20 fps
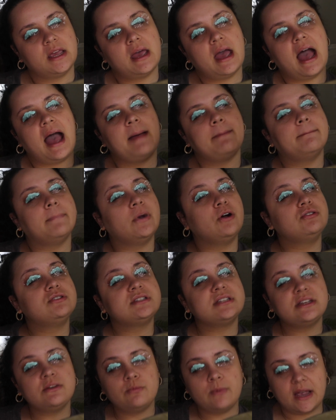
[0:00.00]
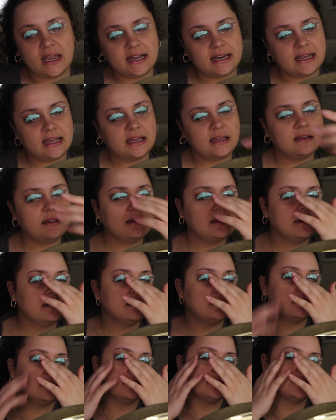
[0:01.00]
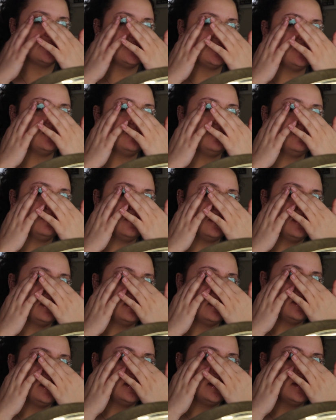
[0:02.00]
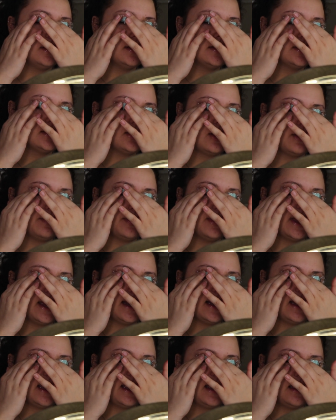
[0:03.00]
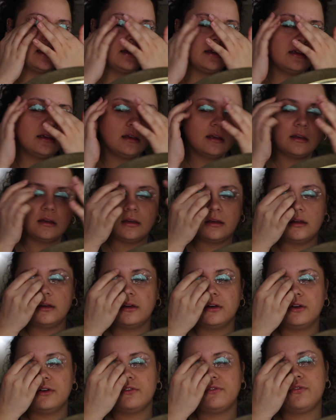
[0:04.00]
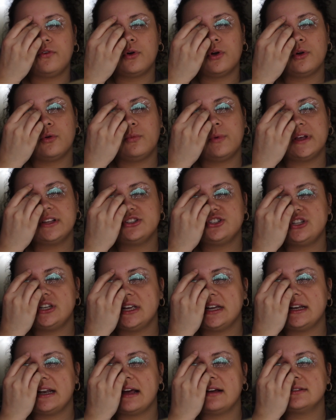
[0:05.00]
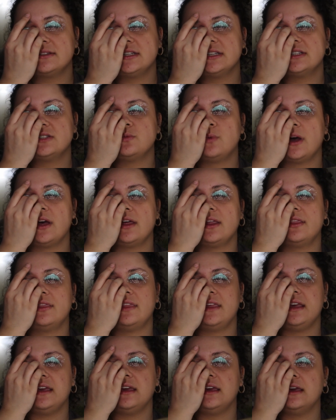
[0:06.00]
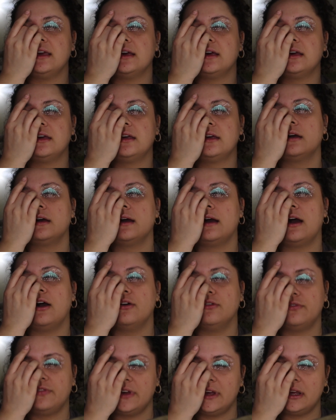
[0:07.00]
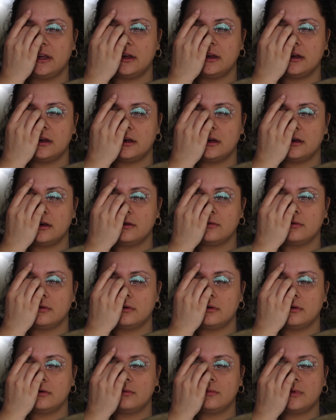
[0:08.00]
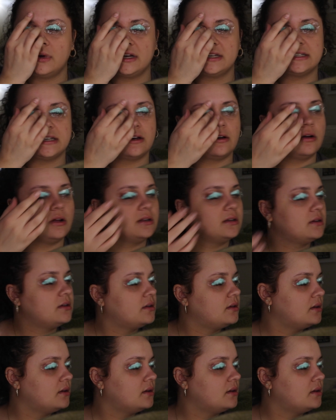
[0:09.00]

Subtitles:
I'm mostly waiting to start planning for when she announces what the outfit, what is it called?